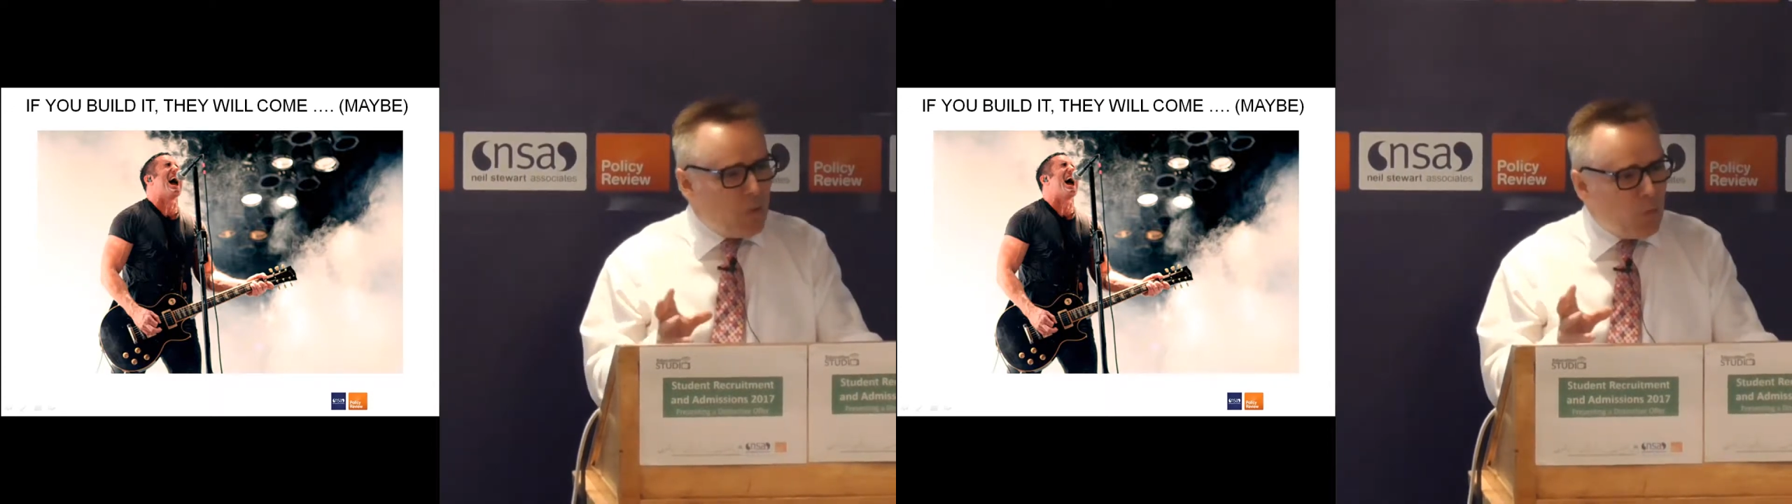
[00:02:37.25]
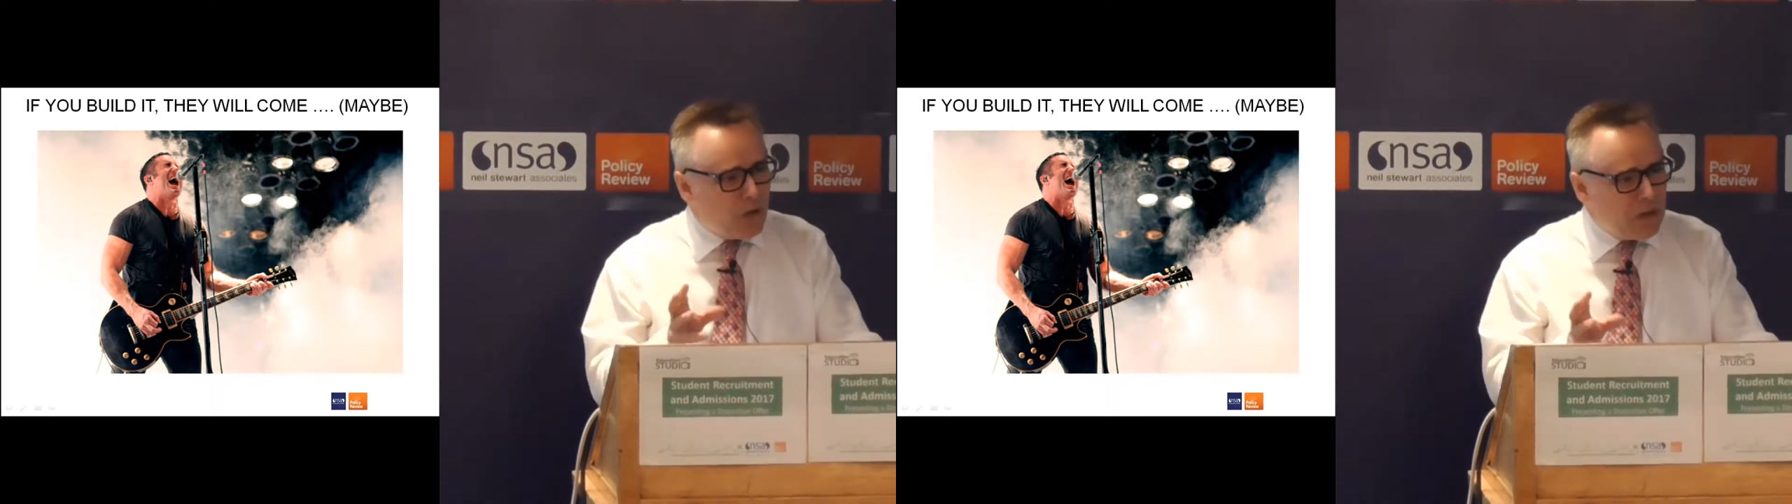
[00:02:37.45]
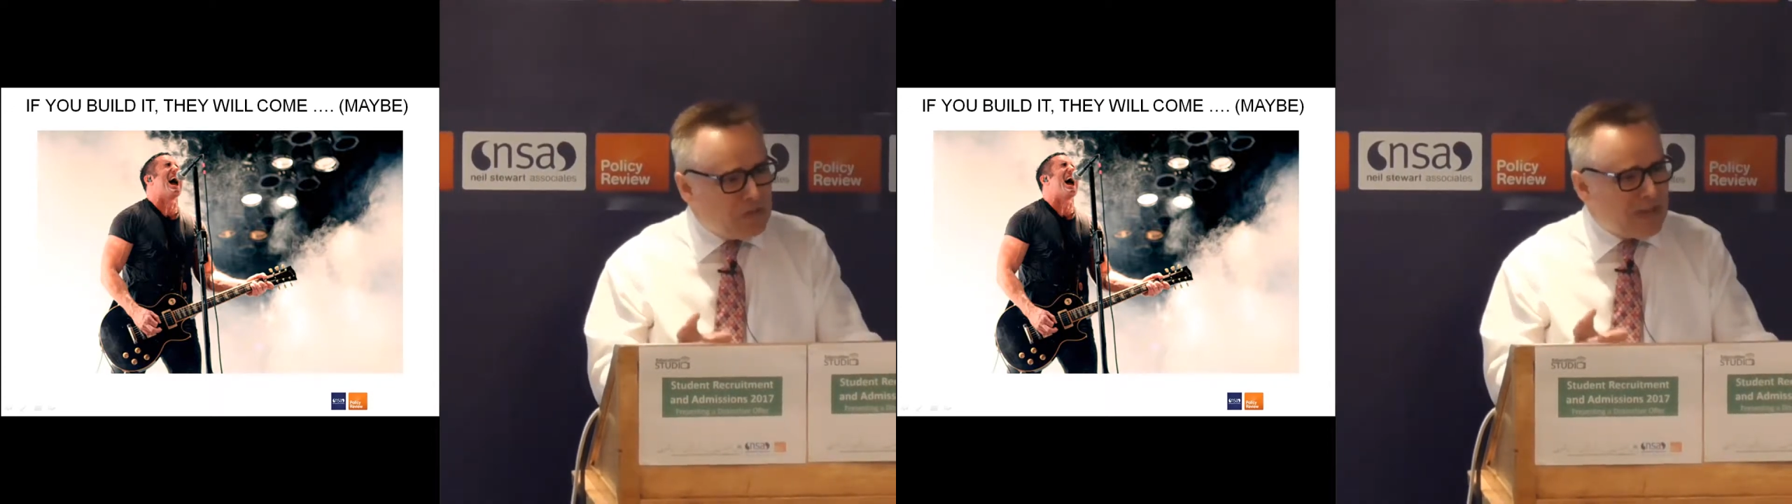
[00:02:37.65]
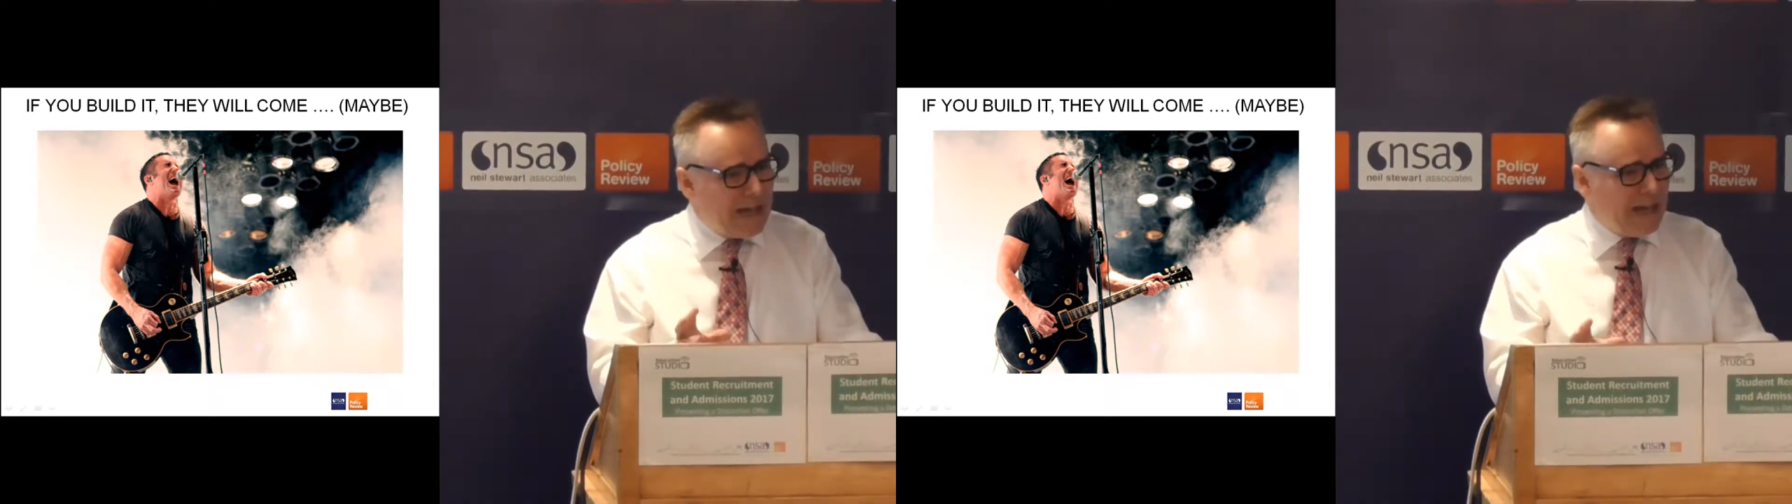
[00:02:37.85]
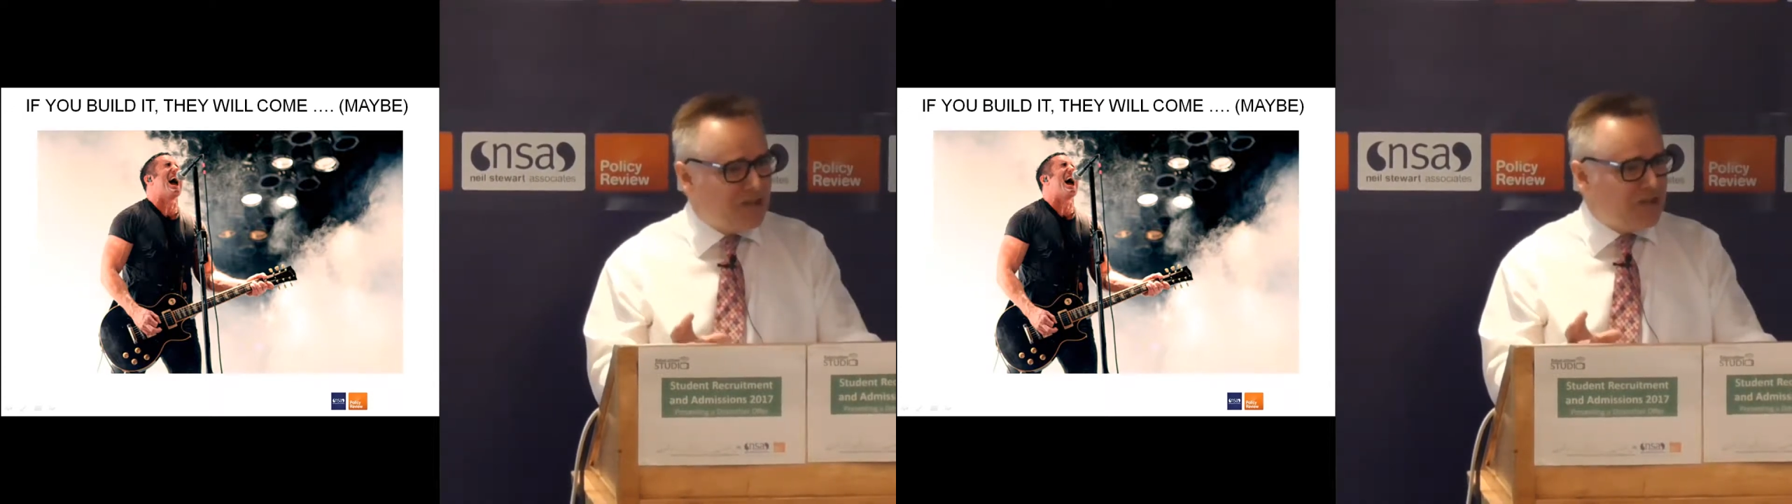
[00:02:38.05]
What he was
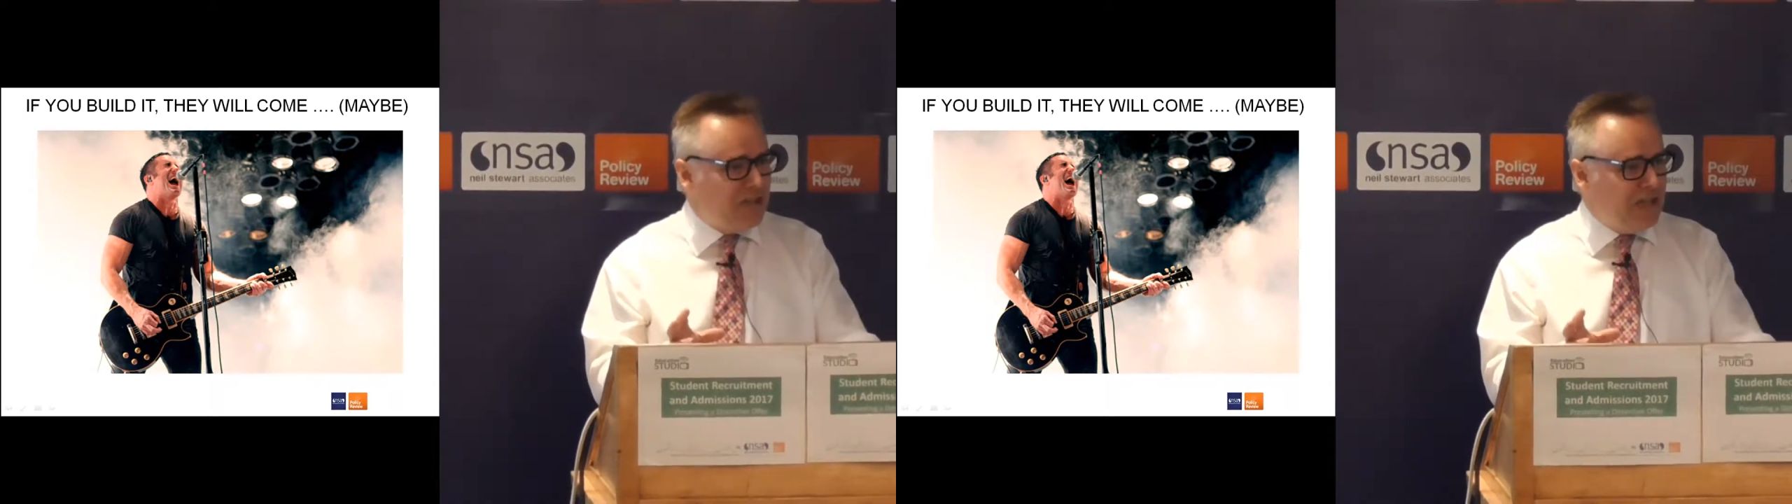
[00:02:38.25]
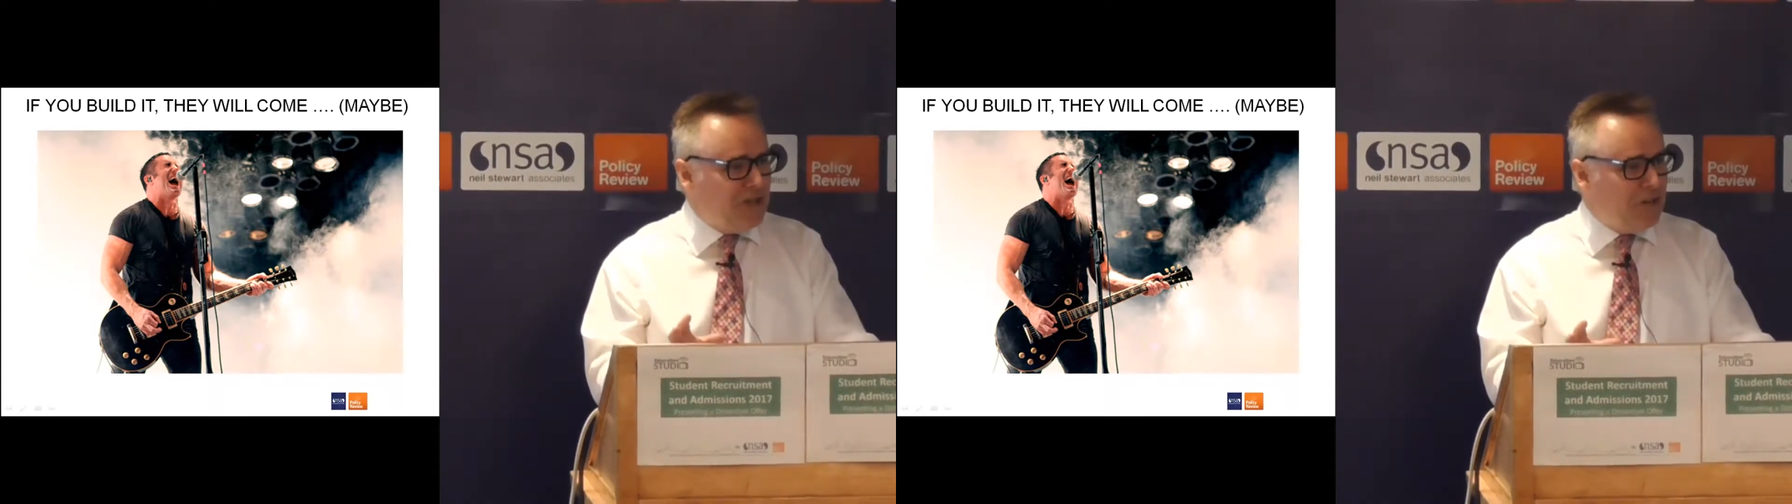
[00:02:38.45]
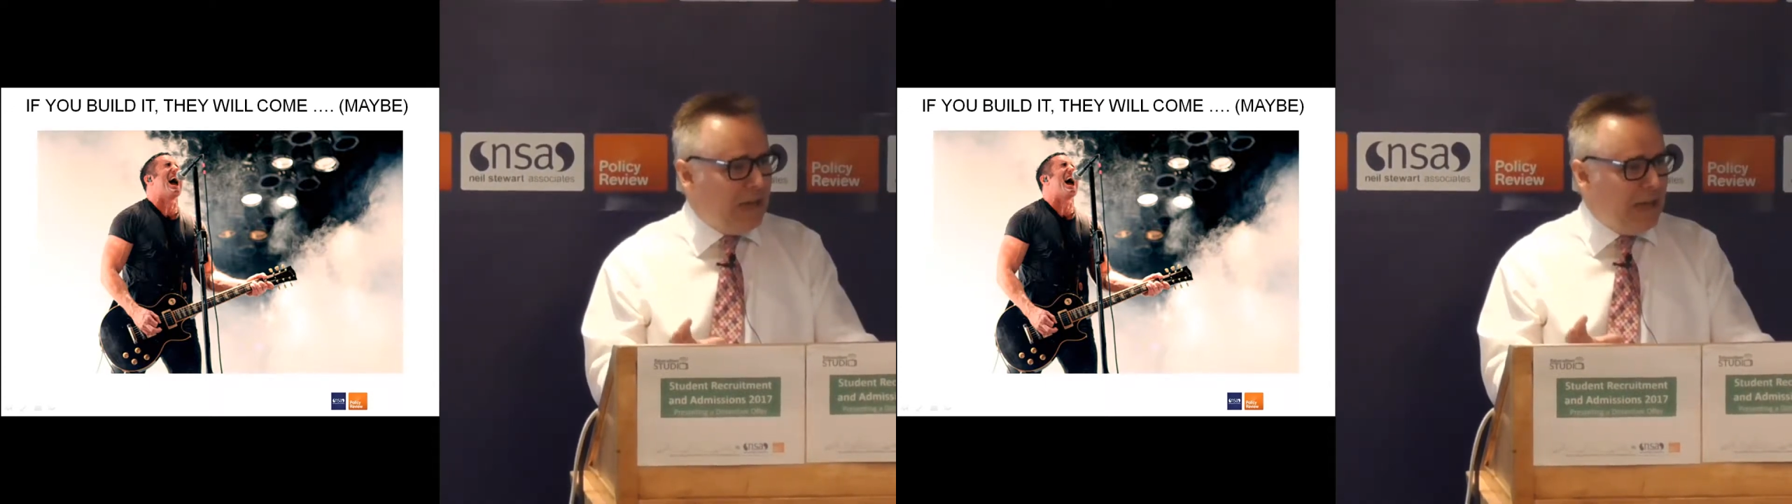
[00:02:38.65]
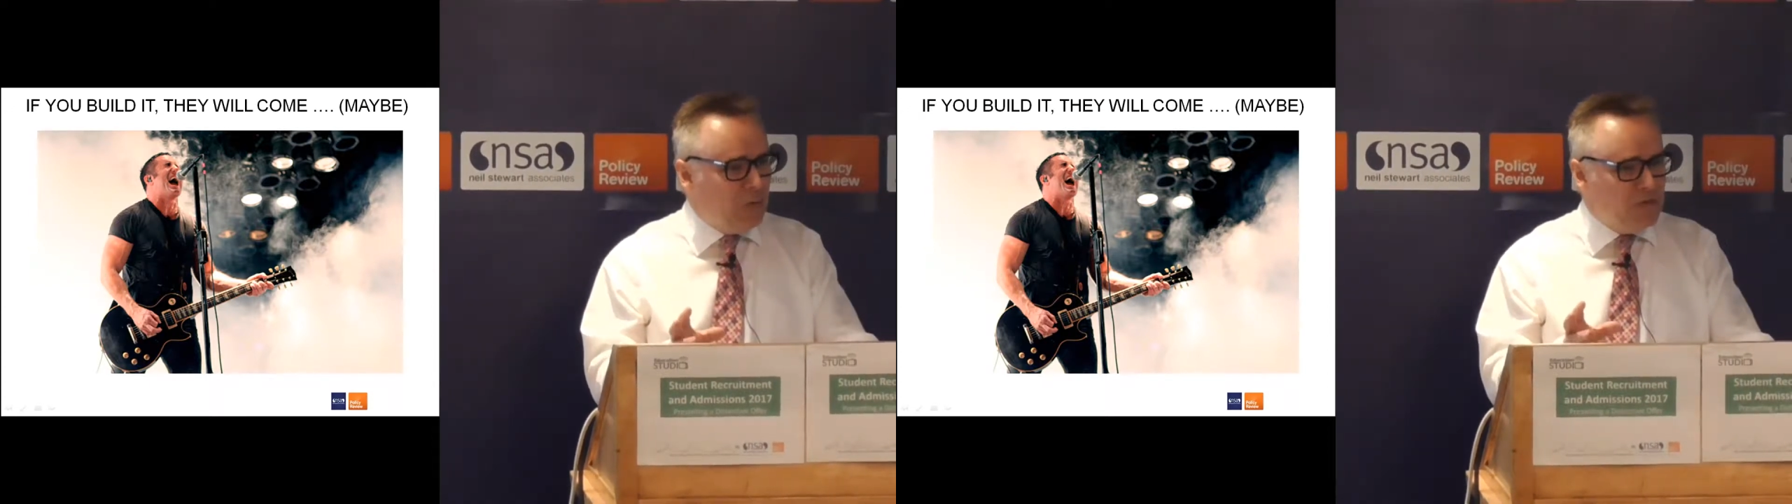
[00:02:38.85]
actually doing